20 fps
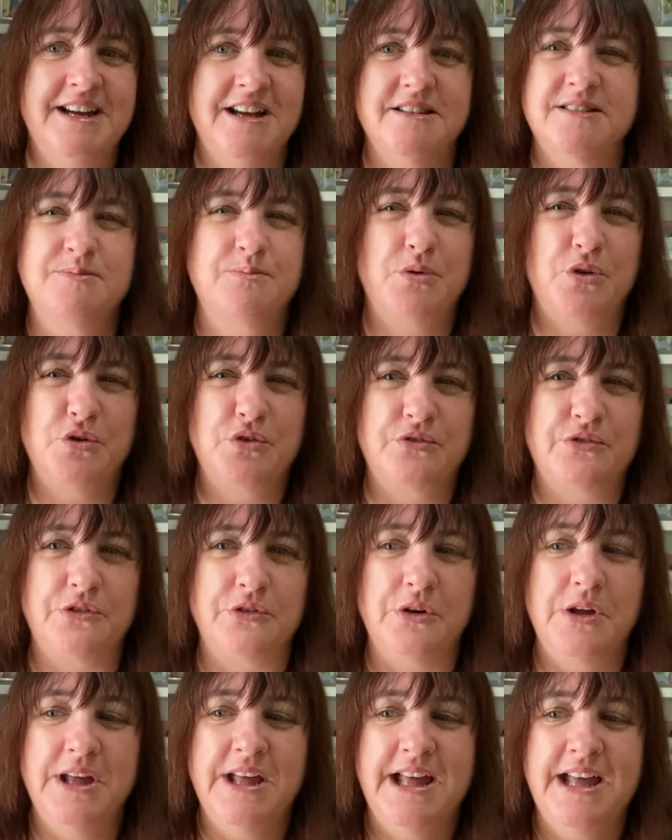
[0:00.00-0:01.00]
It's
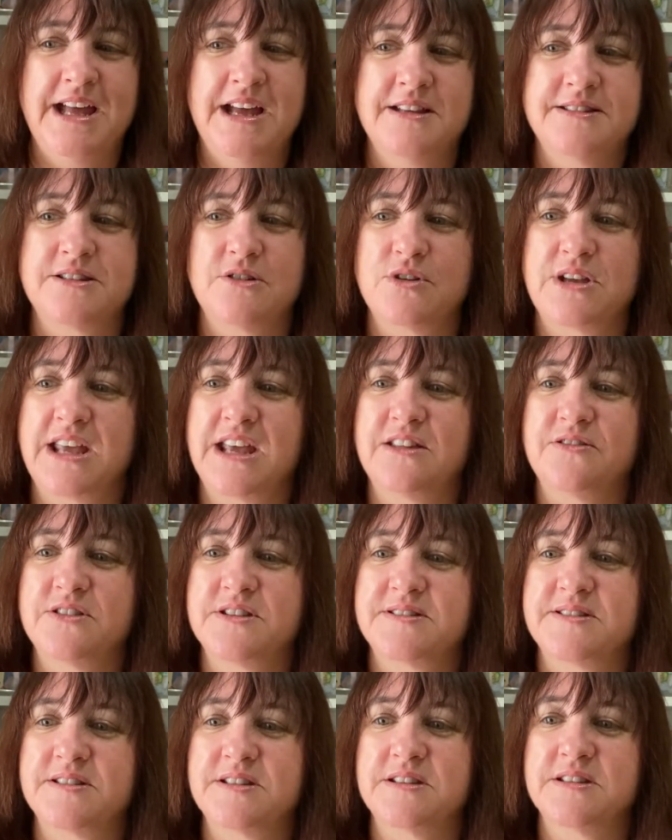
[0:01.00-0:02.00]
beautiful. So again,
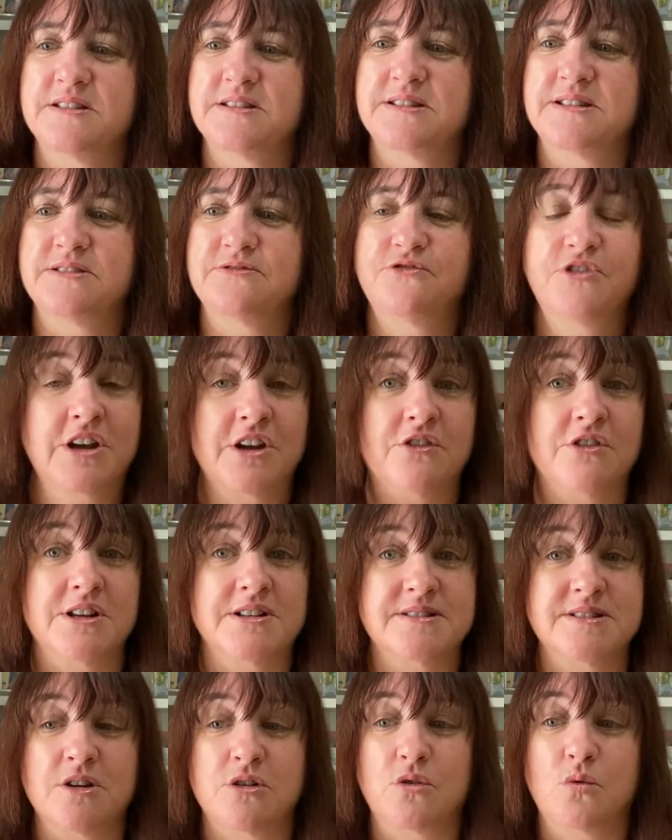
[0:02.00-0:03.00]
this is fingering
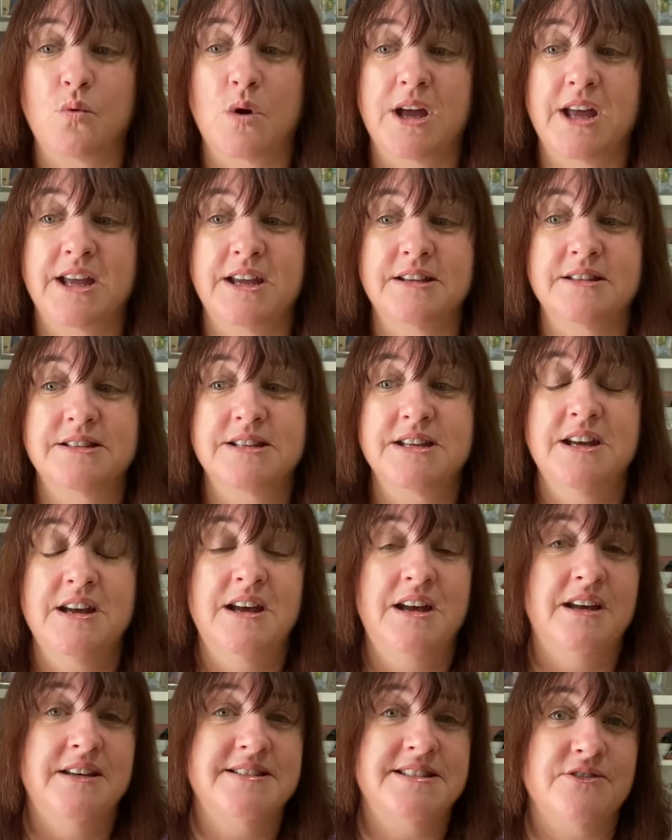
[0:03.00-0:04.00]
sock weight,
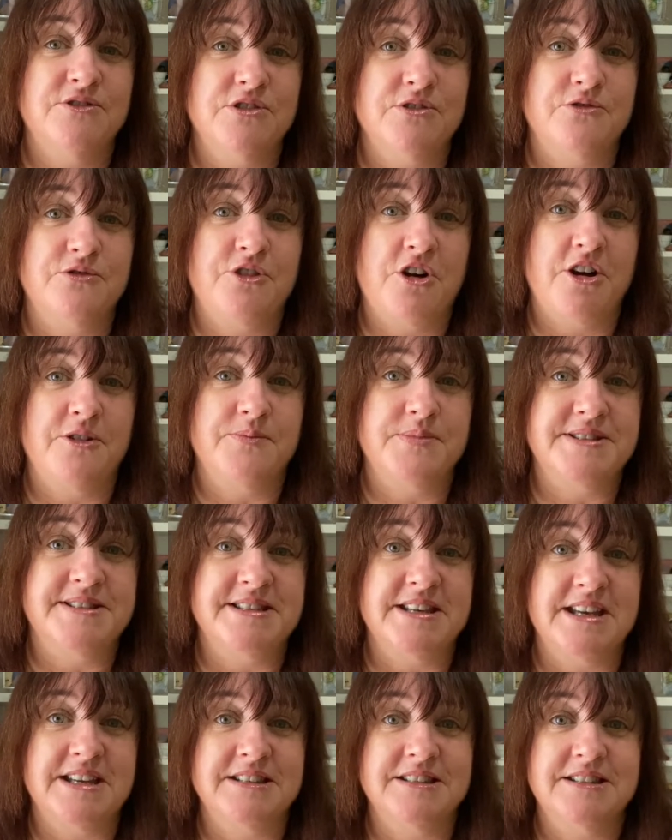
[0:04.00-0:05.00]

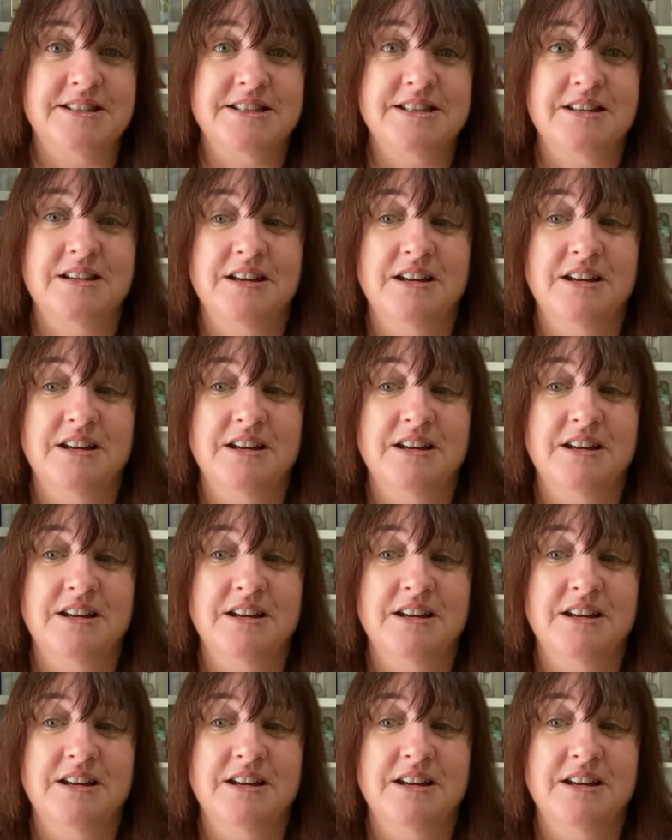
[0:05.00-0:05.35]
75%